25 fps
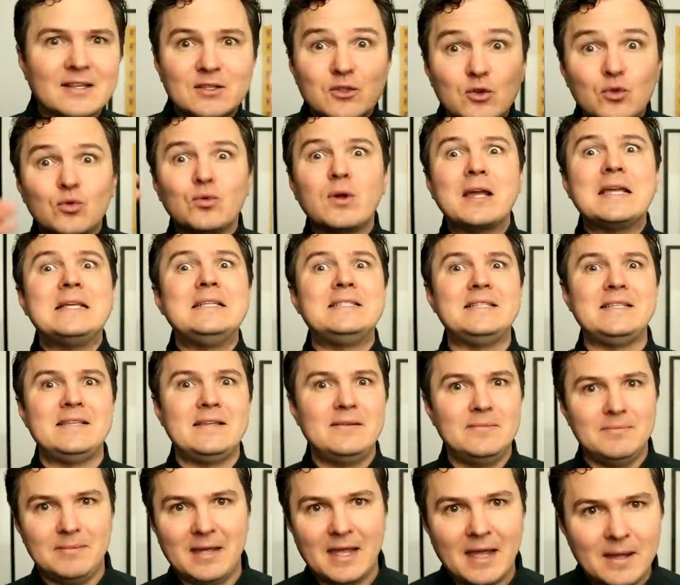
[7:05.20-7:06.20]
That's
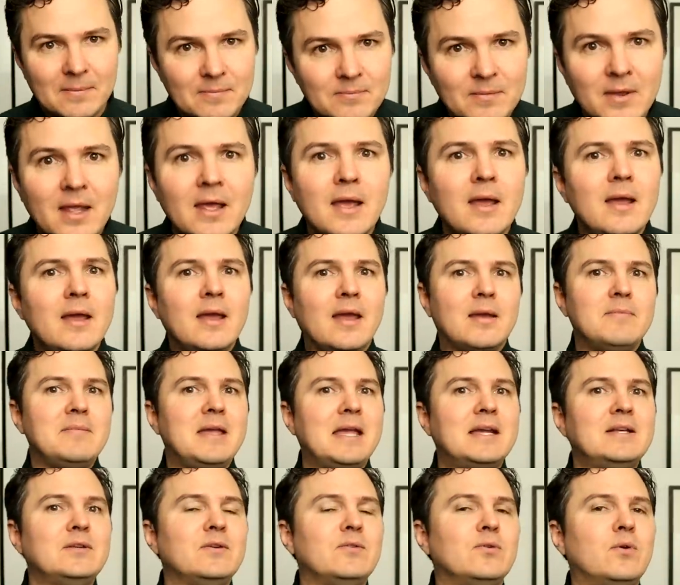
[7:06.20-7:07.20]
crazy, man. And
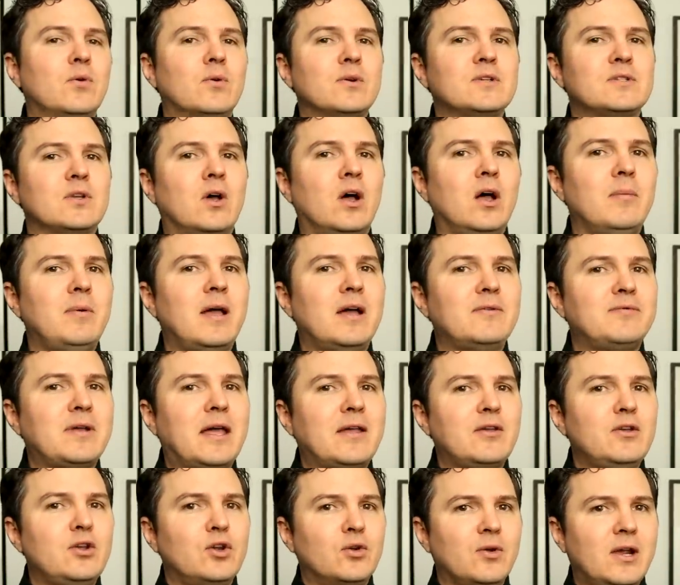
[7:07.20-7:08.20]
Mantle, of course, all about
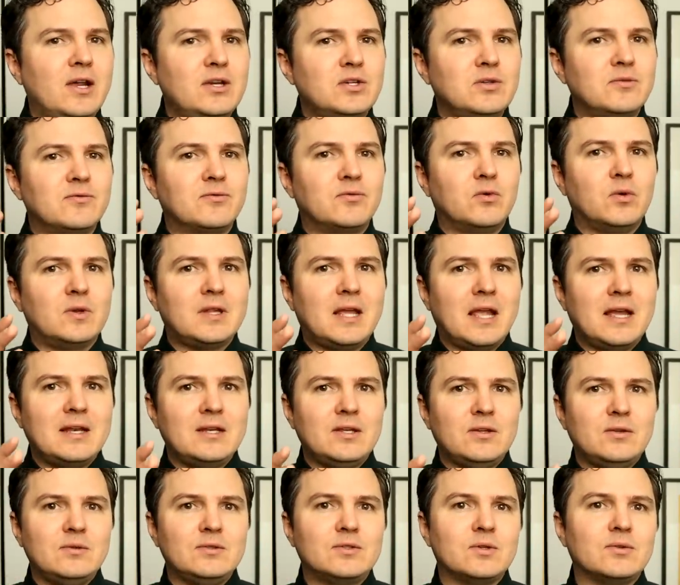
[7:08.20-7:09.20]
value value creation for the
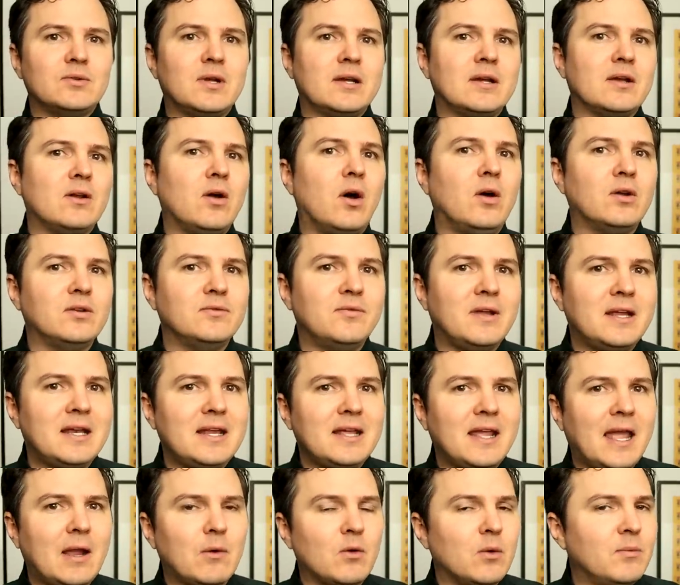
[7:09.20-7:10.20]
end user and
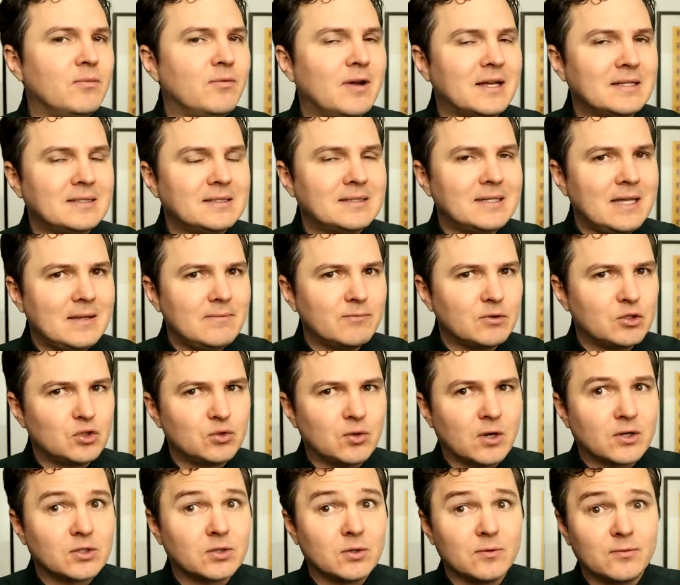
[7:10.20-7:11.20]
cultivating a robust
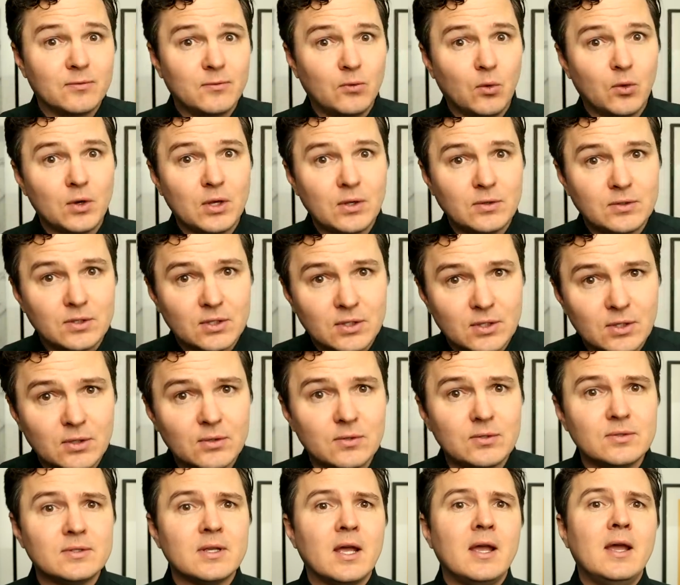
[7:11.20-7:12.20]
infrastructure for you to
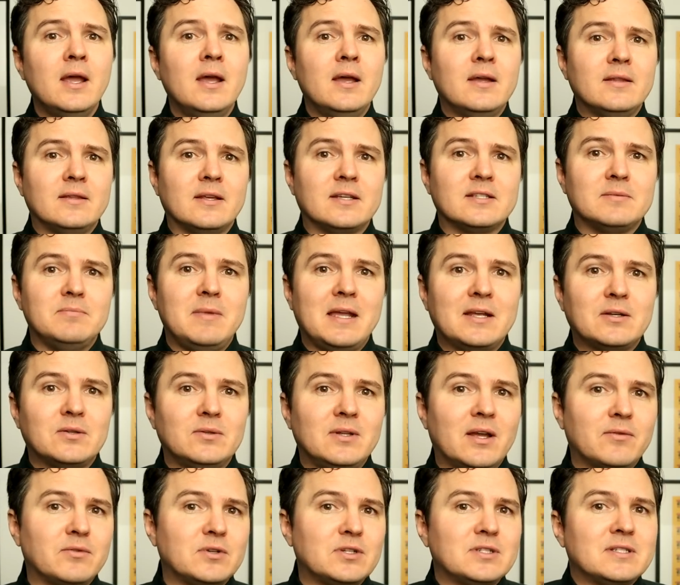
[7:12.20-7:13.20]
use. Thus,
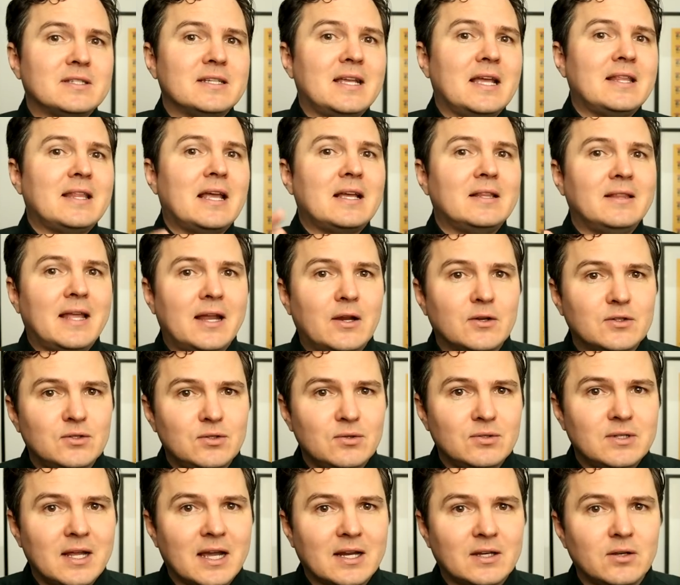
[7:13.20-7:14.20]
Mantle leverages again that layer
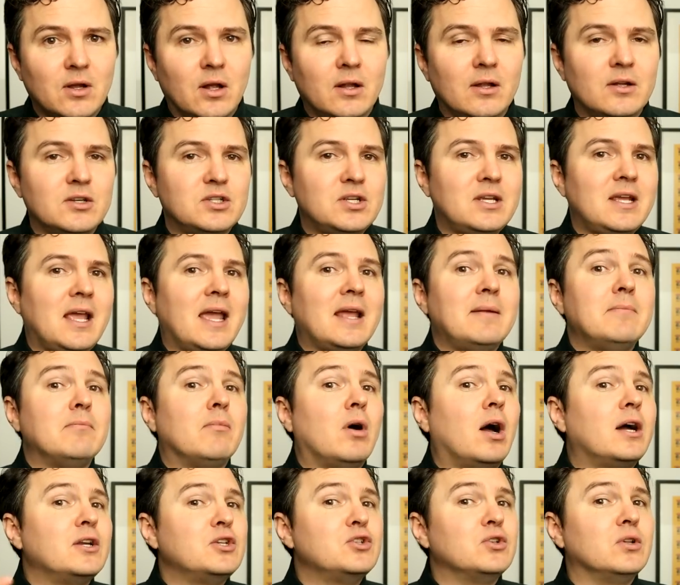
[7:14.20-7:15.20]
two technology and
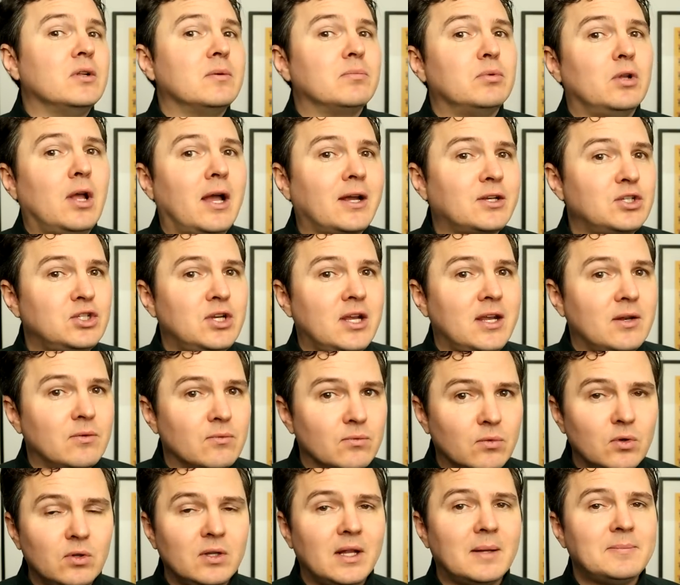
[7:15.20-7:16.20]
modular
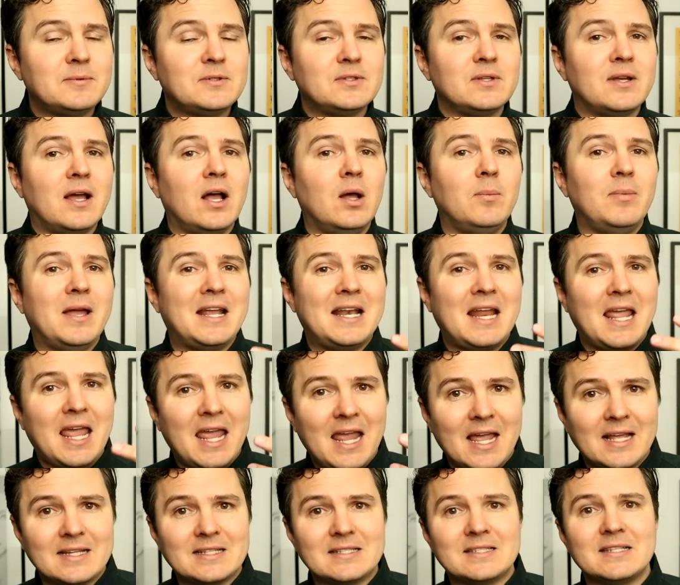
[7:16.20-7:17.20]
blockchain rollups to help
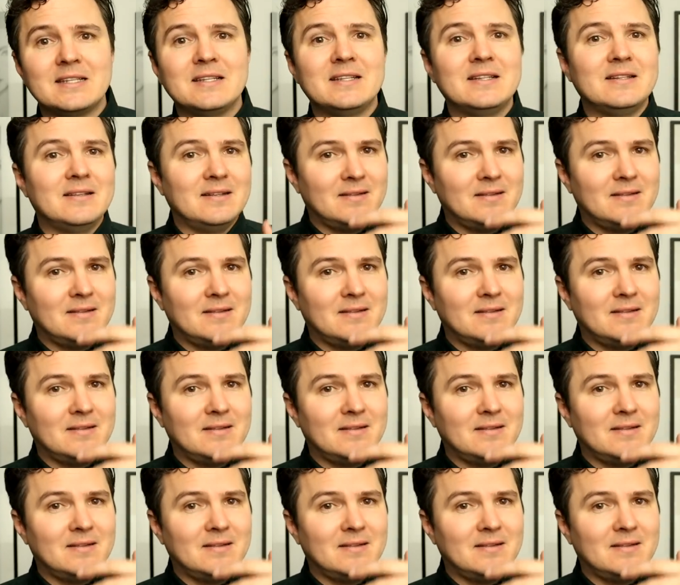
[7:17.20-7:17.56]
enhance